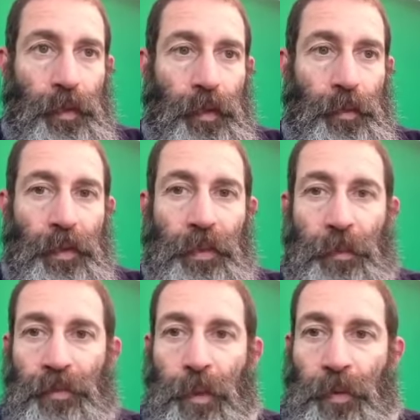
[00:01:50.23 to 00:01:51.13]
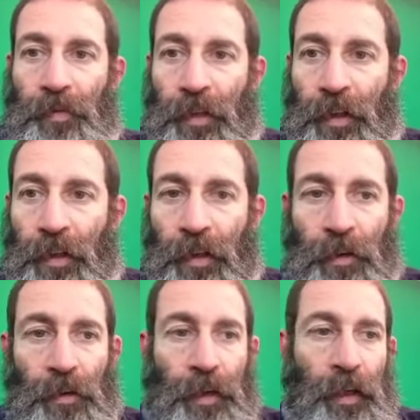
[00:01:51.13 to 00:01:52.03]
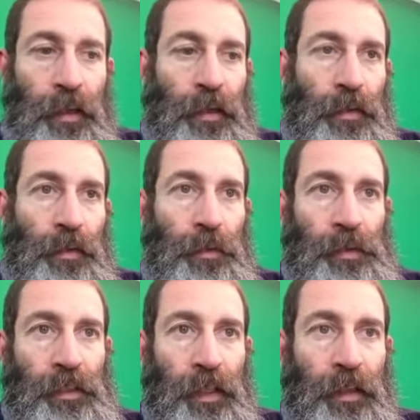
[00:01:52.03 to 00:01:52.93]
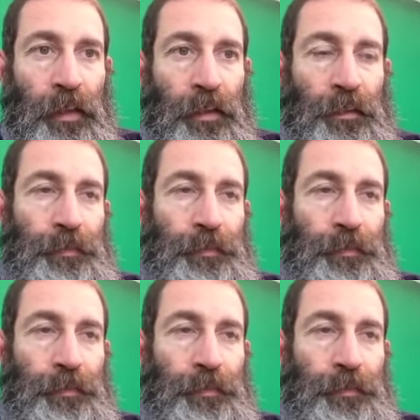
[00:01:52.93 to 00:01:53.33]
Give me a thumbs up if you could hear okay once they get on.